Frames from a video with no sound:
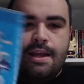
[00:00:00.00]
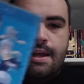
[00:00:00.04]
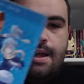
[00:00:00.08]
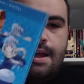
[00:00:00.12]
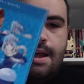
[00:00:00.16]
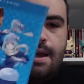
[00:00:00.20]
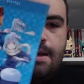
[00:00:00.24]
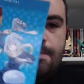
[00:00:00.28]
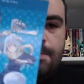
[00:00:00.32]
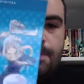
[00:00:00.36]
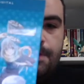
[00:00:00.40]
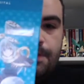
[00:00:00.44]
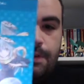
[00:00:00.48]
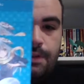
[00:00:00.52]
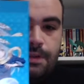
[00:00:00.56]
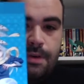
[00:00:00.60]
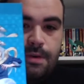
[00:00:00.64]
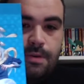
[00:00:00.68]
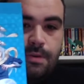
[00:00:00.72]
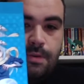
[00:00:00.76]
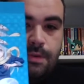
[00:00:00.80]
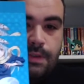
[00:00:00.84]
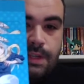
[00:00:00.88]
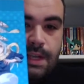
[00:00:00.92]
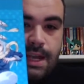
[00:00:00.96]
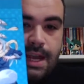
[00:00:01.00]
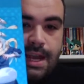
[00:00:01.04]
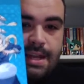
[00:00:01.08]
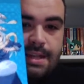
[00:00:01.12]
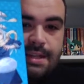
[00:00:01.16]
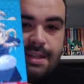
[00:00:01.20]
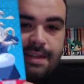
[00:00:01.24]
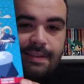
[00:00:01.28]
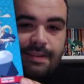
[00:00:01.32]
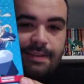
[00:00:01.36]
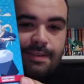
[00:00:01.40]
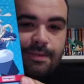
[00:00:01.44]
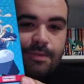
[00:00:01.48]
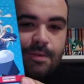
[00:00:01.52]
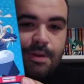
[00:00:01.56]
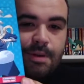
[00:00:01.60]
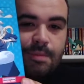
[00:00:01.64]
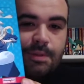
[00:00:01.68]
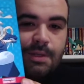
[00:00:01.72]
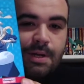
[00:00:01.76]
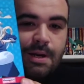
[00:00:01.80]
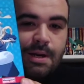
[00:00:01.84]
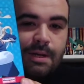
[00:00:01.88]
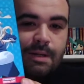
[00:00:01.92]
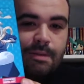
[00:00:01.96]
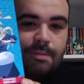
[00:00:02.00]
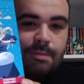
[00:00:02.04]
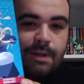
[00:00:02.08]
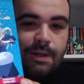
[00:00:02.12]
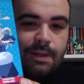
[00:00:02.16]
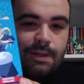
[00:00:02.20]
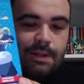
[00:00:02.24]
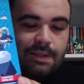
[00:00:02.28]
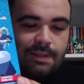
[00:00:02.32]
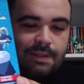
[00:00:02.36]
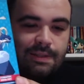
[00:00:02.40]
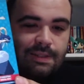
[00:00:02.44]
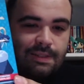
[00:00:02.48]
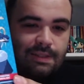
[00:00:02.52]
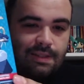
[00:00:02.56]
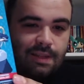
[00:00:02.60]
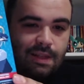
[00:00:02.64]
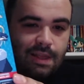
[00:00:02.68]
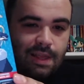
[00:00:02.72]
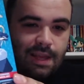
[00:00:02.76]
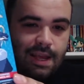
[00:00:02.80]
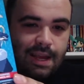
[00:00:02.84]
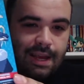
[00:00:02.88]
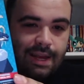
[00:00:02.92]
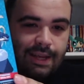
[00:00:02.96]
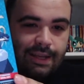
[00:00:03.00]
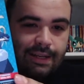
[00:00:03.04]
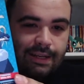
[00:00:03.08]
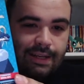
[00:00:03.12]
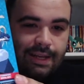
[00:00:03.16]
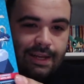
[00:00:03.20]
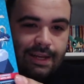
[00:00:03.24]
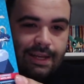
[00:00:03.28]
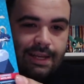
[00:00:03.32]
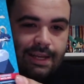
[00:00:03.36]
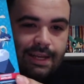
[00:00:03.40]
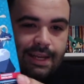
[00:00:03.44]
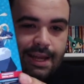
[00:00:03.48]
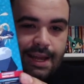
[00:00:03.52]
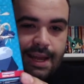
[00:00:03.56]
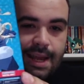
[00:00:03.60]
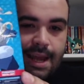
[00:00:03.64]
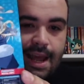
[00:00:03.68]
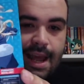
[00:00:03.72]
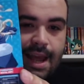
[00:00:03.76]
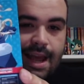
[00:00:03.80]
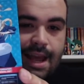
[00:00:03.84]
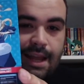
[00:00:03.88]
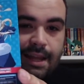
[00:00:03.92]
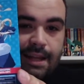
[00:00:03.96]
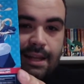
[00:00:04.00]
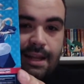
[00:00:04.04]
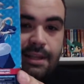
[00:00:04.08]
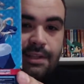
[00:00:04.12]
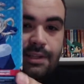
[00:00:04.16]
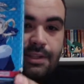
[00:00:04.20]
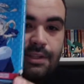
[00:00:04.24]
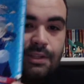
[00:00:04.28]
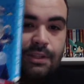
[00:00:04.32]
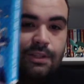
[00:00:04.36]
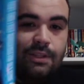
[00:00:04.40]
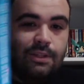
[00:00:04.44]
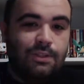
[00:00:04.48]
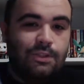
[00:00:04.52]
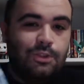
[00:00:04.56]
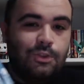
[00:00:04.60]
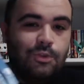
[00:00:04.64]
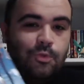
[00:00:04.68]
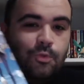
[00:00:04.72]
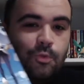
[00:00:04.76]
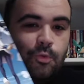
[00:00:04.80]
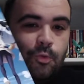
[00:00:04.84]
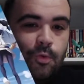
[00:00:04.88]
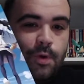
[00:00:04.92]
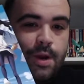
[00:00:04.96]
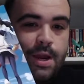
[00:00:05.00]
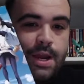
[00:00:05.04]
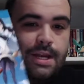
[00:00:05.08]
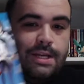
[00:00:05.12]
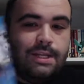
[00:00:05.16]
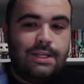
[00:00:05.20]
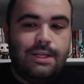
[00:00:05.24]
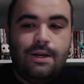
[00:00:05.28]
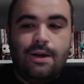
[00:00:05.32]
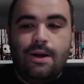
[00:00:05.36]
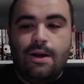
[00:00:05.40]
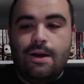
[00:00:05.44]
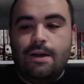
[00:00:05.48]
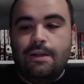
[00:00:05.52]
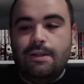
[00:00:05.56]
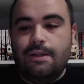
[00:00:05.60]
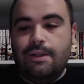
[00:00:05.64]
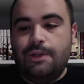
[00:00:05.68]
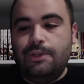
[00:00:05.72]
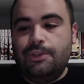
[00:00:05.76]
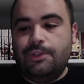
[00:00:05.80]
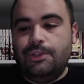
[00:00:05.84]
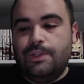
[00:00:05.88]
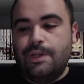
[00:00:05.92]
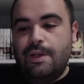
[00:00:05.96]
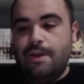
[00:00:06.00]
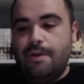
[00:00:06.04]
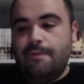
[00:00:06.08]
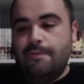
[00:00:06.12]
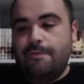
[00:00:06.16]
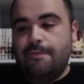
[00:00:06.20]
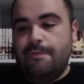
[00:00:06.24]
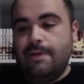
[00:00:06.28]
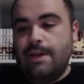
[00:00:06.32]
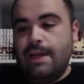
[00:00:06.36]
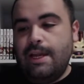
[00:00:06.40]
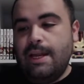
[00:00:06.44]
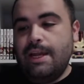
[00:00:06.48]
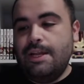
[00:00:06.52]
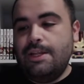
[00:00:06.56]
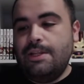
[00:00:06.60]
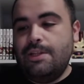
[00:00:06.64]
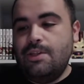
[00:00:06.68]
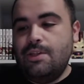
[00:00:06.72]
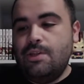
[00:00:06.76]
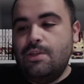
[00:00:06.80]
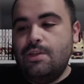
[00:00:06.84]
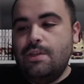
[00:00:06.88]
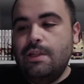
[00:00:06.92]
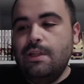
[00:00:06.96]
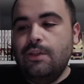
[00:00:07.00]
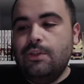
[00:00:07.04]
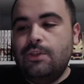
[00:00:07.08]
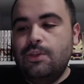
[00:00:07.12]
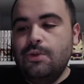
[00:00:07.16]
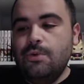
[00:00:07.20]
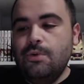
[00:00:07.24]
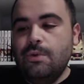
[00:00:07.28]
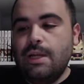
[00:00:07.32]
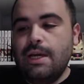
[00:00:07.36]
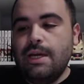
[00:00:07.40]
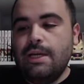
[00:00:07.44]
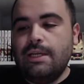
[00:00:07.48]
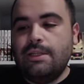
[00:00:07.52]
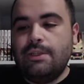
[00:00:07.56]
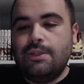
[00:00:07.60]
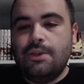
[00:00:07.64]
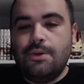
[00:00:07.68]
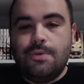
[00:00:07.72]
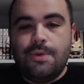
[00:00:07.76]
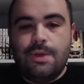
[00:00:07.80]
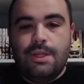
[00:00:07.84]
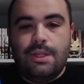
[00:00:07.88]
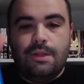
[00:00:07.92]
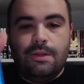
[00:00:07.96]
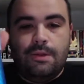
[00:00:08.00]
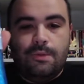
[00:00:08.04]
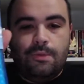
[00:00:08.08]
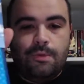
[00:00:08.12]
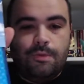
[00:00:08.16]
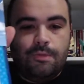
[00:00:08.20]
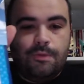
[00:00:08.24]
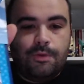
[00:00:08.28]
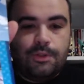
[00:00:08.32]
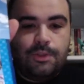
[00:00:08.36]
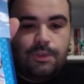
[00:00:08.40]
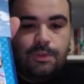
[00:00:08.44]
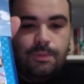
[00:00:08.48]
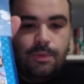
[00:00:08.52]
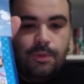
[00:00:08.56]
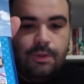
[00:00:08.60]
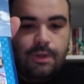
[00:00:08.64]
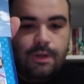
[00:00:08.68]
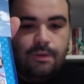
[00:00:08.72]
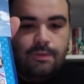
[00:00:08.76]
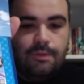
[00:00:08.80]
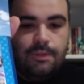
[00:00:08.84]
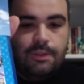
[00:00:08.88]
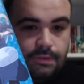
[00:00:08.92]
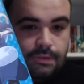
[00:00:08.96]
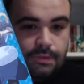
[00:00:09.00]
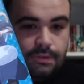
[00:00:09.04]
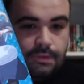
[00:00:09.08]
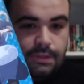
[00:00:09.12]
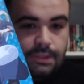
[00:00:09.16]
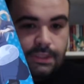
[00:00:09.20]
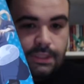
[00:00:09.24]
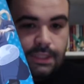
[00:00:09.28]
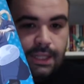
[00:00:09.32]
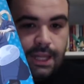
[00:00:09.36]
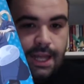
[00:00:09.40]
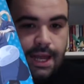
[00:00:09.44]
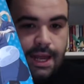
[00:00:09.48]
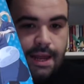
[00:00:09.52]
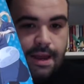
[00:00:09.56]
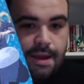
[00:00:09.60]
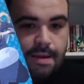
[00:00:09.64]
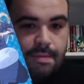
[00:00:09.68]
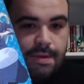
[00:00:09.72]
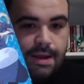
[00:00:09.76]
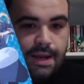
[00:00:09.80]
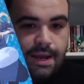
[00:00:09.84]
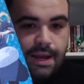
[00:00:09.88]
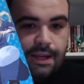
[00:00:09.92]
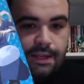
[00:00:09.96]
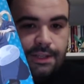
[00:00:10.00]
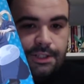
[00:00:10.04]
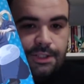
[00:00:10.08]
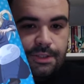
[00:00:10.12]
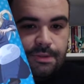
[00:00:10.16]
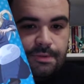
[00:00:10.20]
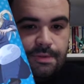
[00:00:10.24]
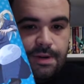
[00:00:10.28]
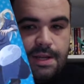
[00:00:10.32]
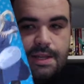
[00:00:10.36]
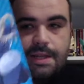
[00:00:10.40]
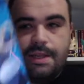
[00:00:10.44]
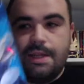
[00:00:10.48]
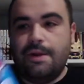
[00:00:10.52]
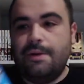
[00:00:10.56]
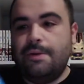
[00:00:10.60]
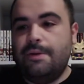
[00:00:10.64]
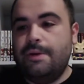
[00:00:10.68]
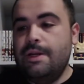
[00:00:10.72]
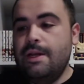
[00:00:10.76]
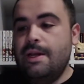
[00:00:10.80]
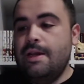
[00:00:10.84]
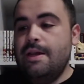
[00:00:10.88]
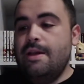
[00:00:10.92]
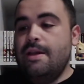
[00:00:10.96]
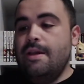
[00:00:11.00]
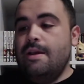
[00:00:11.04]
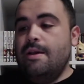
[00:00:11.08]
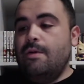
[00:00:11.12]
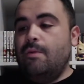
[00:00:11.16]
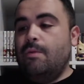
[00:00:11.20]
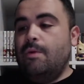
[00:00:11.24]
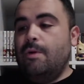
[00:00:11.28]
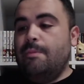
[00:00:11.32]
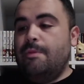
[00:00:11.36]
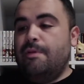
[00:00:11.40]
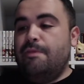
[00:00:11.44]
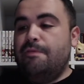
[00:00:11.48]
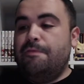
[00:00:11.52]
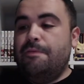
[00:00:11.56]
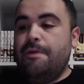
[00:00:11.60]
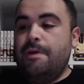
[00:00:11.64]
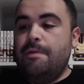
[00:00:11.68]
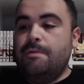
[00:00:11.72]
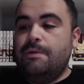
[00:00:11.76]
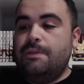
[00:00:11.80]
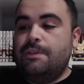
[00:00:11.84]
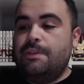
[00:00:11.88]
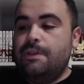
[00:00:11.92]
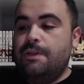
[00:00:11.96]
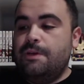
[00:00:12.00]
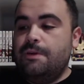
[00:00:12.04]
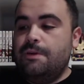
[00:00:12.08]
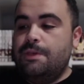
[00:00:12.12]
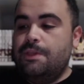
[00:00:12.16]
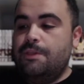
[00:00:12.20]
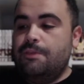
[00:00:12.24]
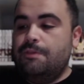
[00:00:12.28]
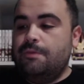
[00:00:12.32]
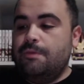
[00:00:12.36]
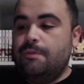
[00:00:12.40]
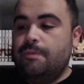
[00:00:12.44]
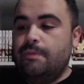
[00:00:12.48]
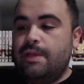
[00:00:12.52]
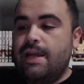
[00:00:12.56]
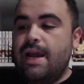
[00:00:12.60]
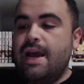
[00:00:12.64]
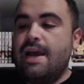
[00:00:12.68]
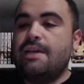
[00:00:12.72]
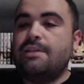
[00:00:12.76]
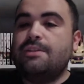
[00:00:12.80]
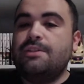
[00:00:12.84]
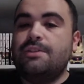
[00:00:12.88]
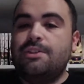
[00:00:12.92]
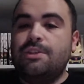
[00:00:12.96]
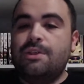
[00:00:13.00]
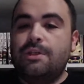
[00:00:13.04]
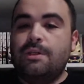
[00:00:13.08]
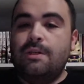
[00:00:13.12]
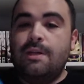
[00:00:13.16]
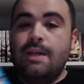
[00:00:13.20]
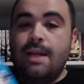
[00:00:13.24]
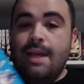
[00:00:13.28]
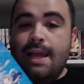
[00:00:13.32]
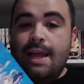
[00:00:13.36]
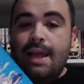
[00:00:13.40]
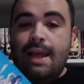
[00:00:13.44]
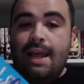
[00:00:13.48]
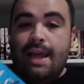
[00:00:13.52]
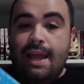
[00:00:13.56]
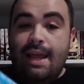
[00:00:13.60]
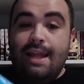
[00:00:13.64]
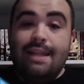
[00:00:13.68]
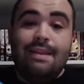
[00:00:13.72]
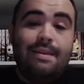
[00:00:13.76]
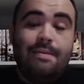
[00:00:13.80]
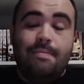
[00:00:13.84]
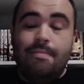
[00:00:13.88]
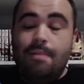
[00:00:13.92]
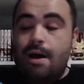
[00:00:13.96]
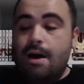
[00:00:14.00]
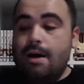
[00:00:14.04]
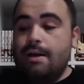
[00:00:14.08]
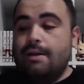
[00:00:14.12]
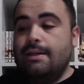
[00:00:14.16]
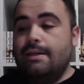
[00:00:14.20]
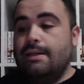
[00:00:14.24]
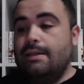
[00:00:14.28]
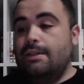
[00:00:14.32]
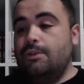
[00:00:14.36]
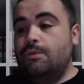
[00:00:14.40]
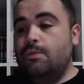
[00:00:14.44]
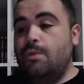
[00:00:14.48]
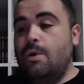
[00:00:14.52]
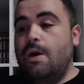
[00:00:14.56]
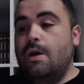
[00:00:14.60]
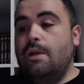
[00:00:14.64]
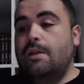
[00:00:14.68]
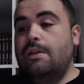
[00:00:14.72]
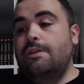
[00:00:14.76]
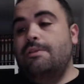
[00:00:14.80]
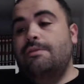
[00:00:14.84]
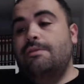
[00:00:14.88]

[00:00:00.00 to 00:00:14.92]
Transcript: episodes, and this is what I'm talking about. This is the thing I like, and it just looks great on the shelf. And I do like doing the reversible covers. Slime action right there. One of my favorite series from last year, and the manga as well is